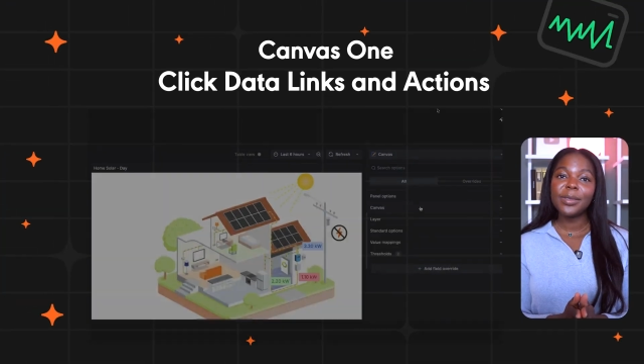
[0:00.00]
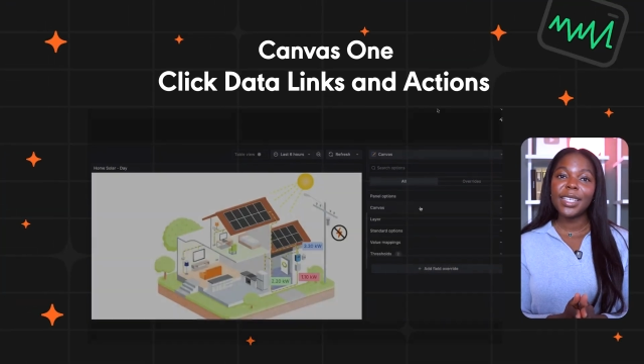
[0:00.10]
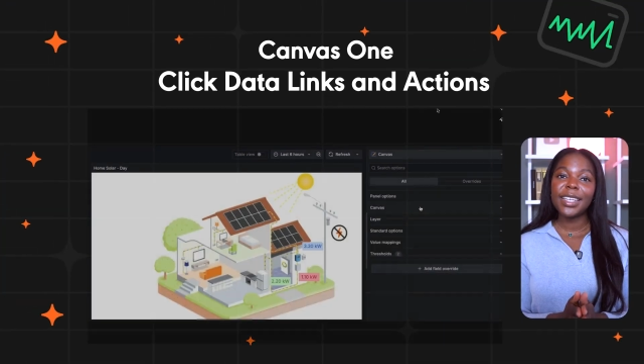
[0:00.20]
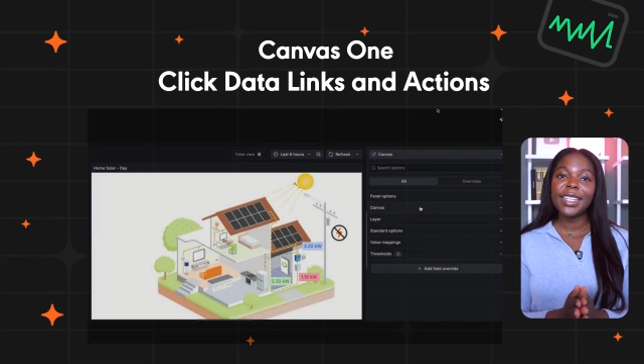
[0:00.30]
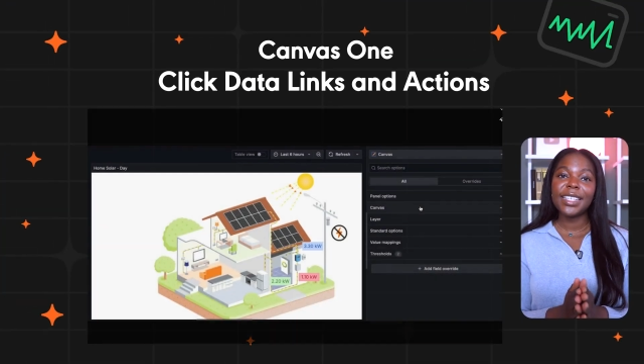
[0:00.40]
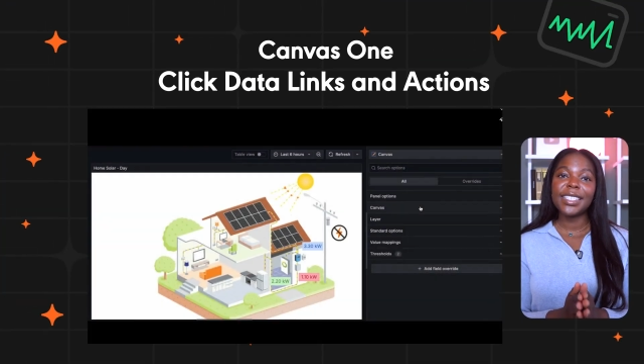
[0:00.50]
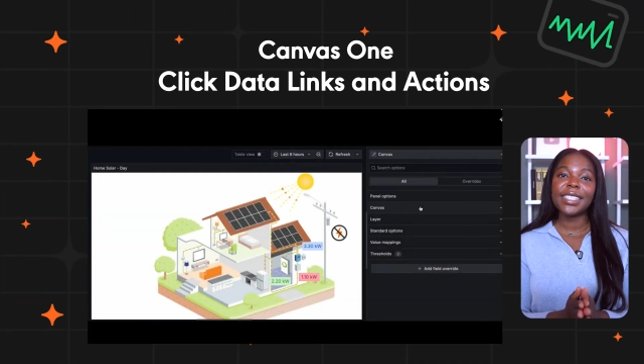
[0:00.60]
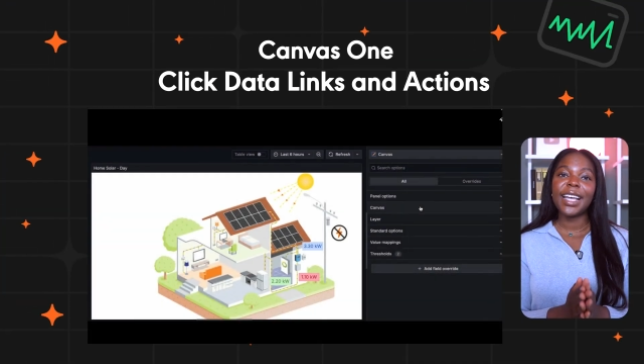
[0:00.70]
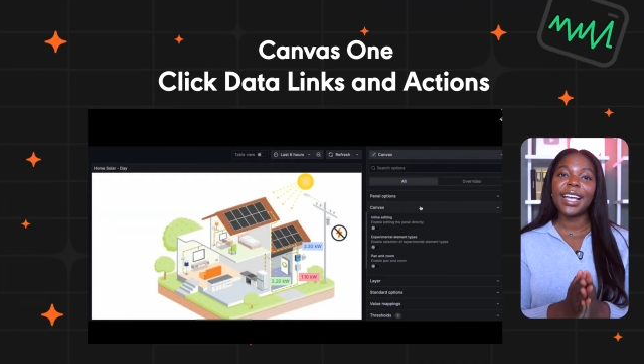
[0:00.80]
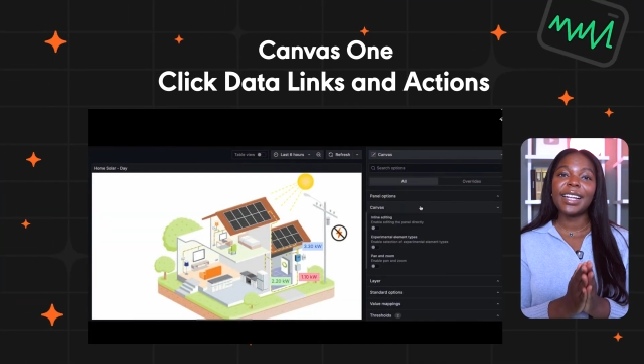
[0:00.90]
update
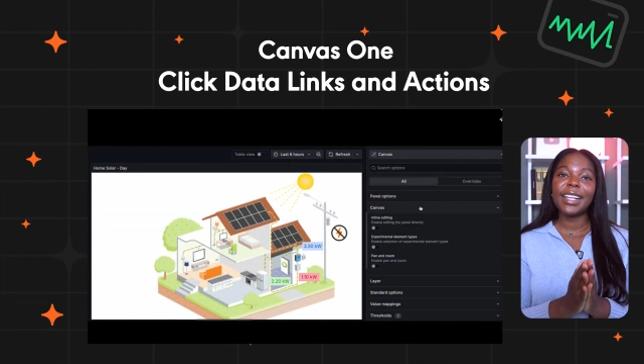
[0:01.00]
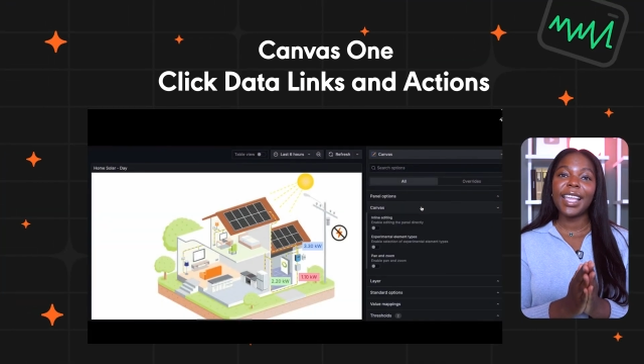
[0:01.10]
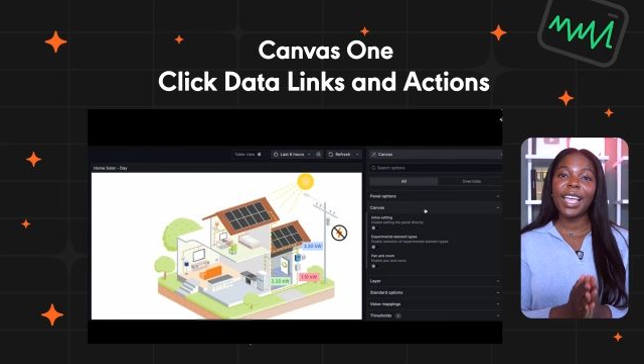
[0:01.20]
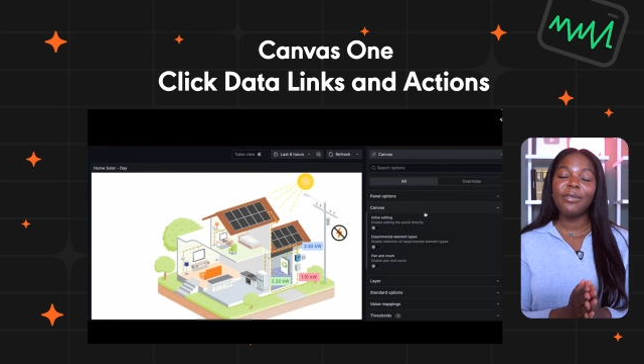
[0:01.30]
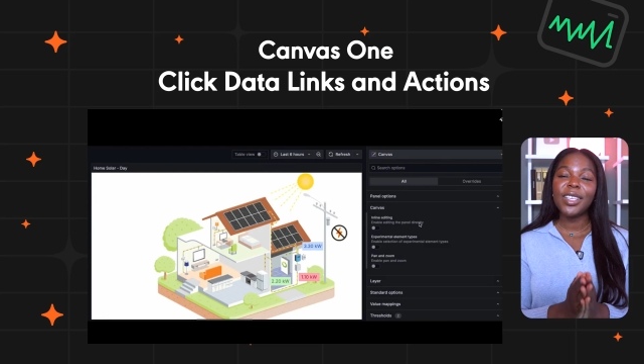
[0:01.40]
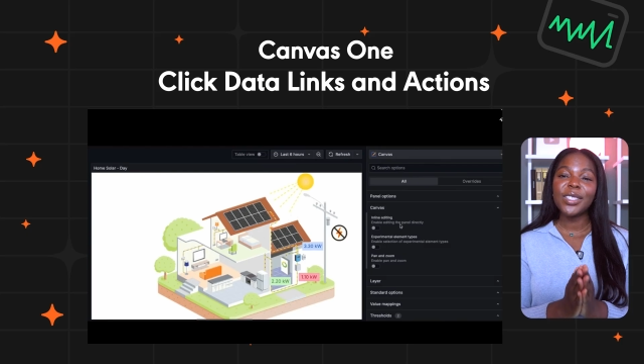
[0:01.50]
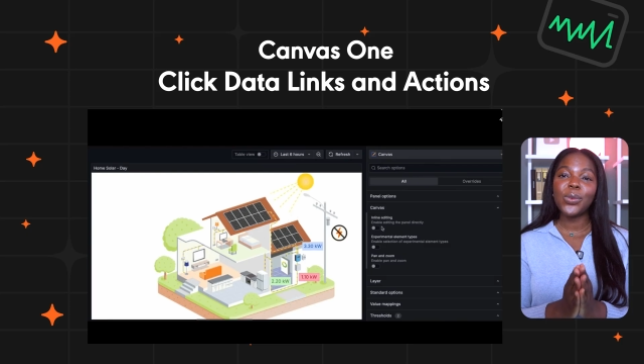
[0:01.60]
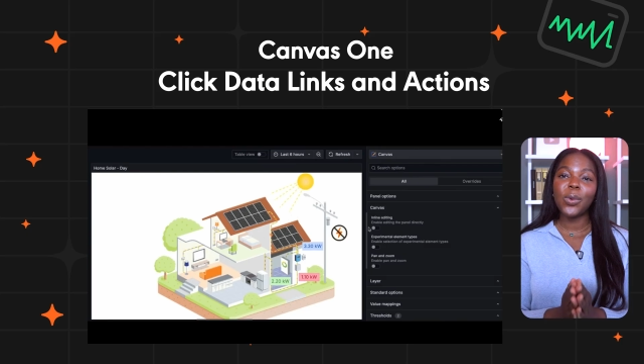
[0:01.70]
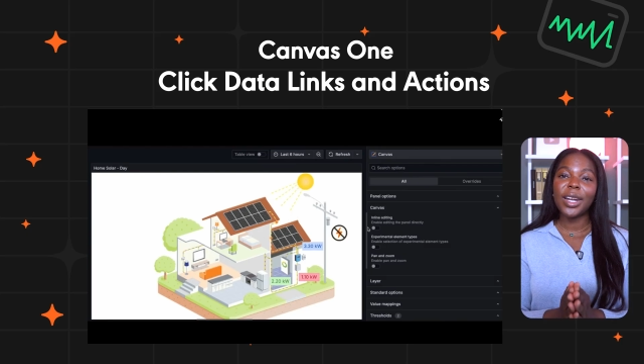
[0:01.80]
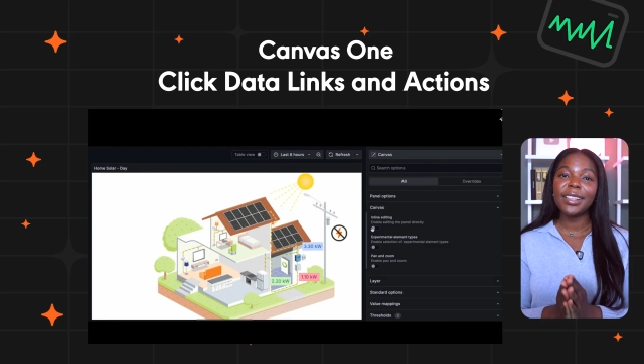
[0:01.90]
is that
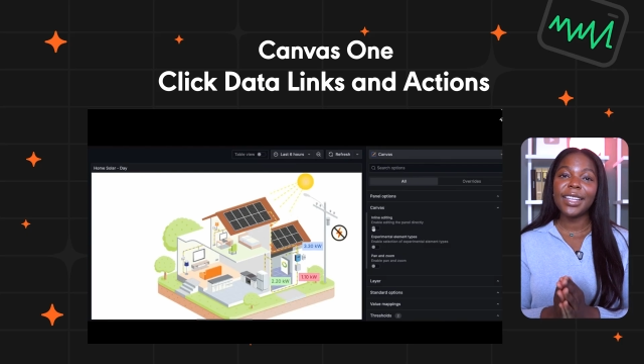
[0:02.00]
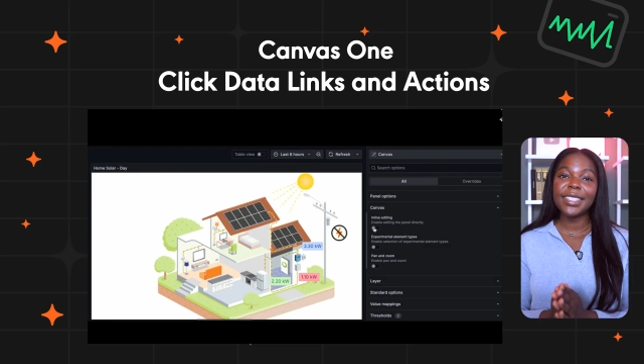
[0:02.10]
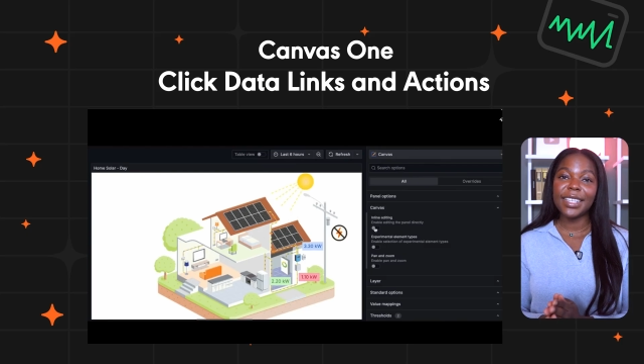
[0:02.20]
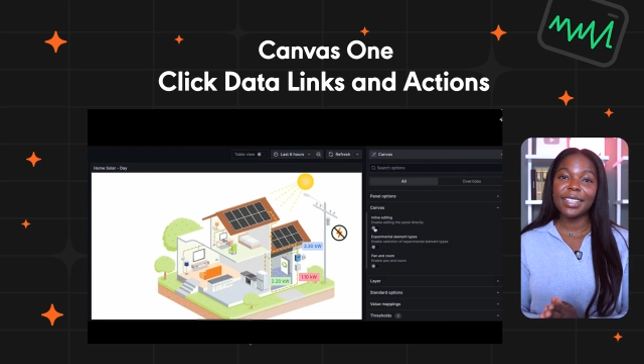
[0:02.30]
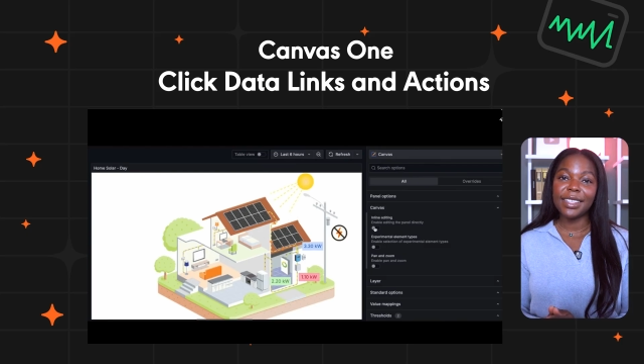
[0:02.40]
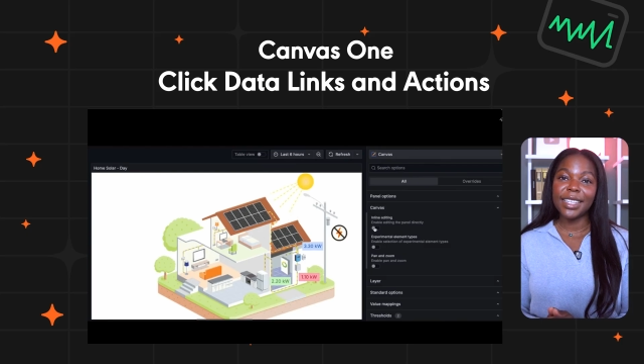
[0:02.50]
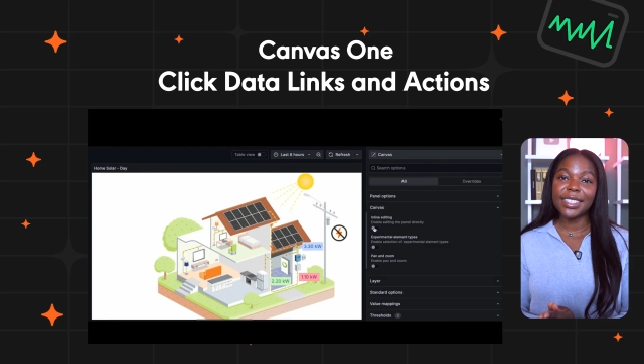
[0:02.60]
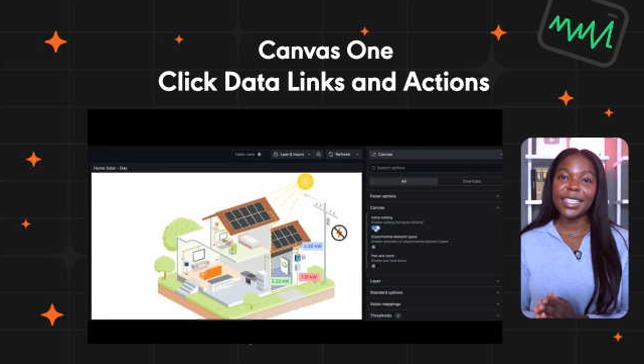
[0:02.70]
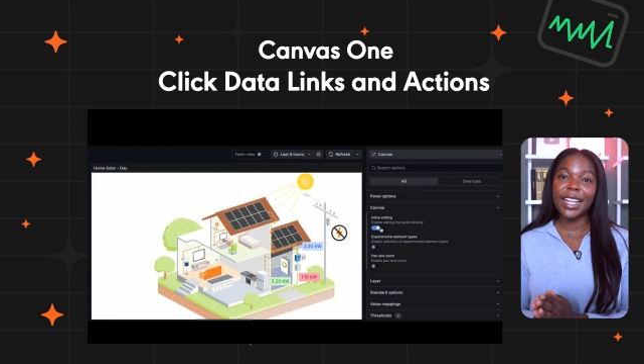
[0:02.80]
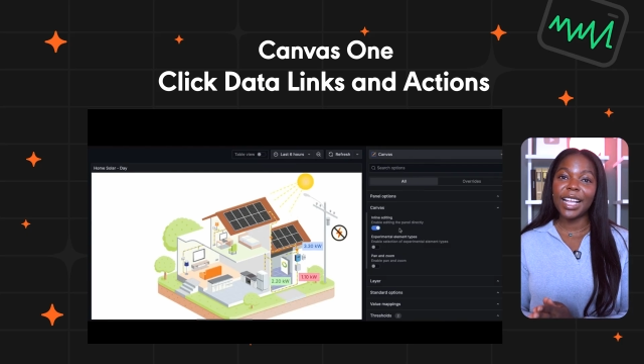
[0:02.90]
Canvas one-click data
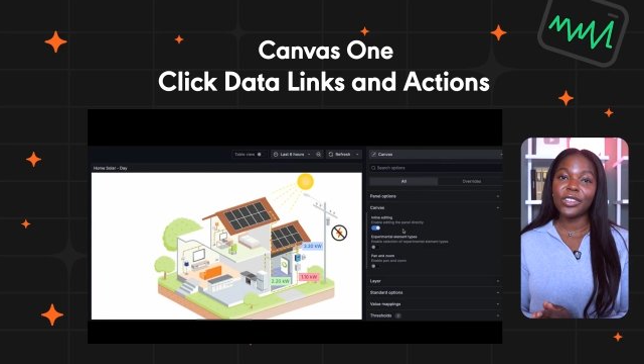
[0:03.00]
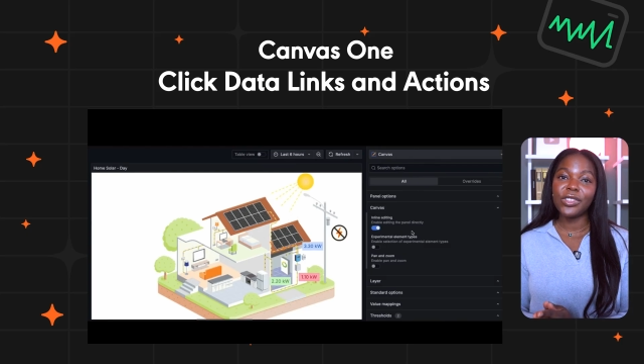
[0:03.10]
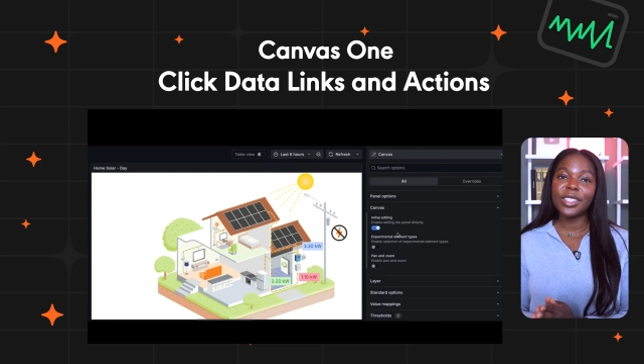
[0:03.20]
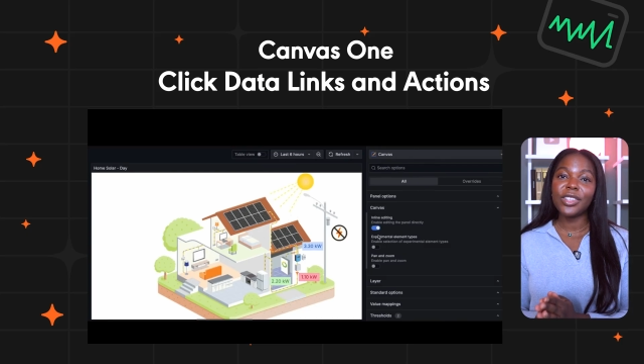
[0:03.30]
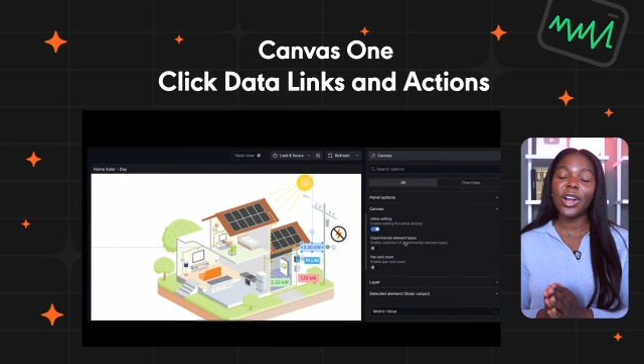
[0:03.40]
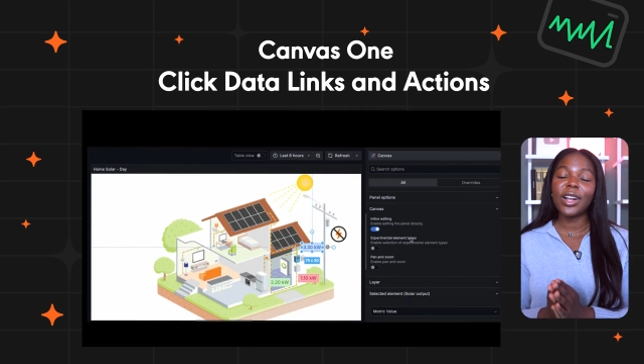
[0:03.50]
links and actions